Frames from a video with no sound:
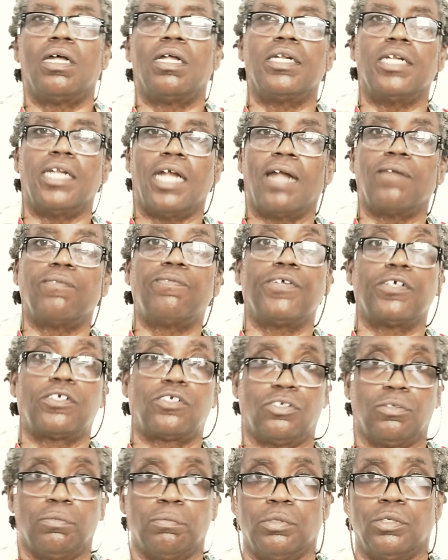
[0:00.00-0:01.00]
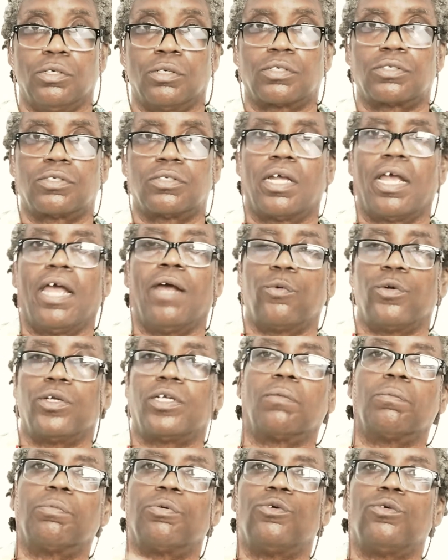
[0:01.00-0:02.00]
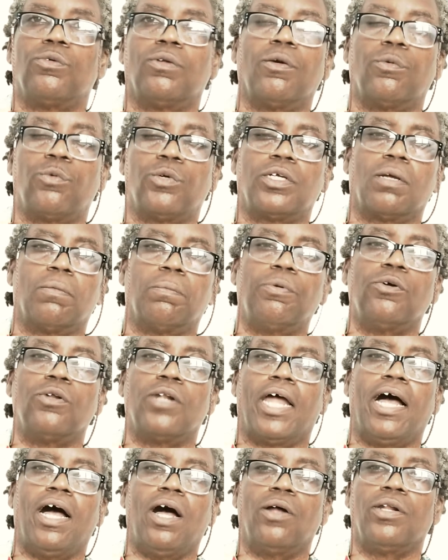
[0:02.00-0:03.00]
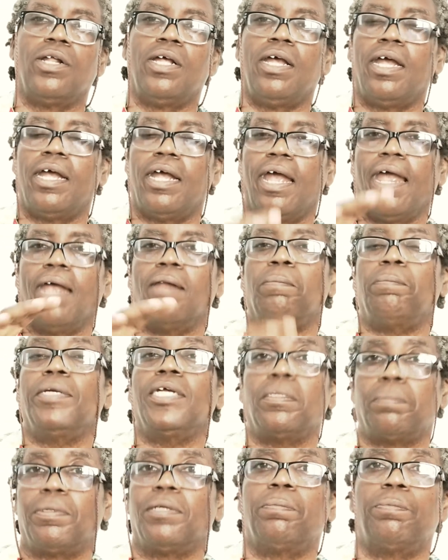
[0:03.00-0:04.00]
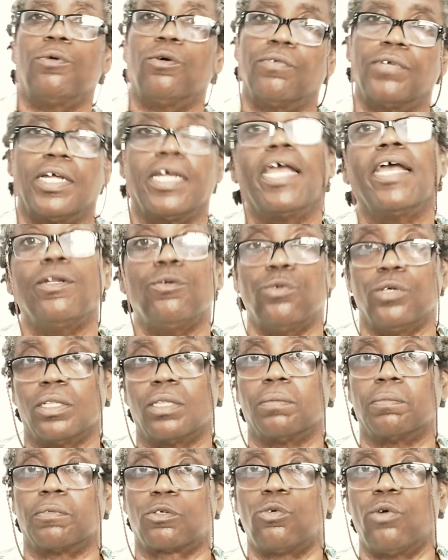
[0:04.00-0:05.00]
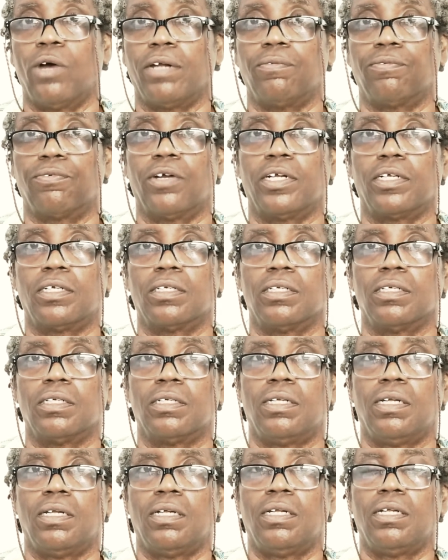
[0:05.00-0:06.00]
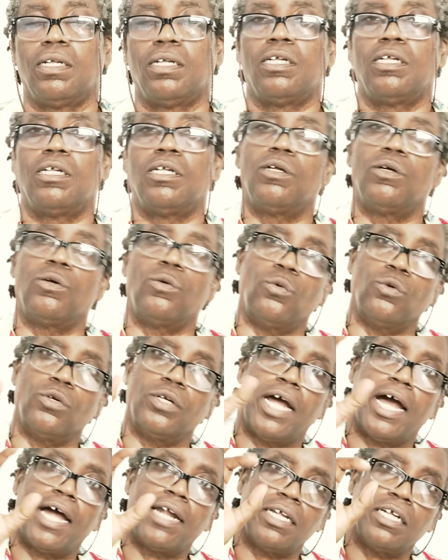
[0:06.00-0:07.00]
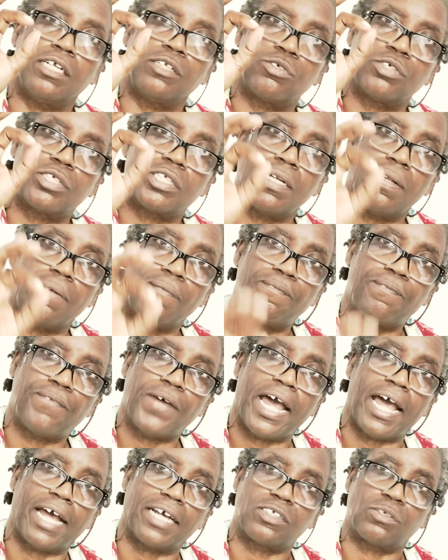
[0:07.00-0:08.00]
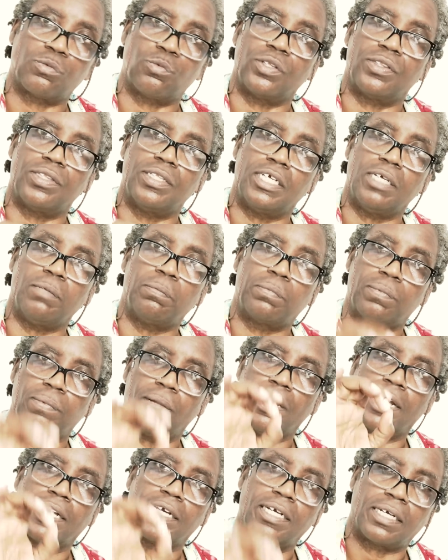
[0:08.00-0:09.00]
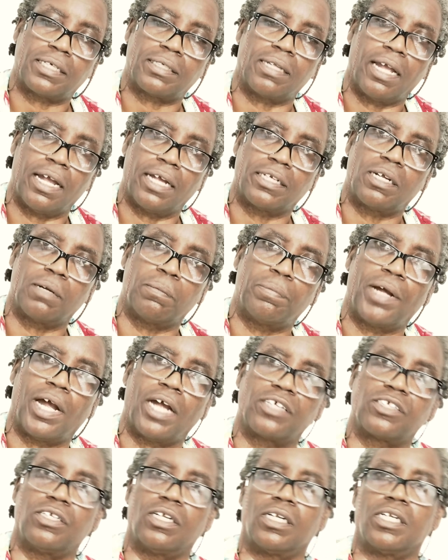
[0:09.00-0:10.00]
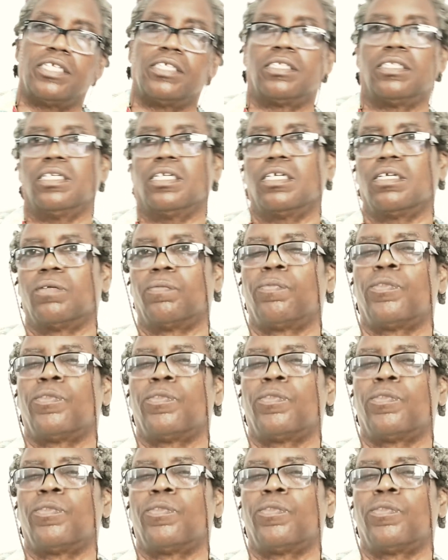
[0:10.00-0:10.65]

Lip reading: nonfiction books, and we can pull out and beat people over the head with, quite frankly. We're not interested in facts with deep and compassionate listening.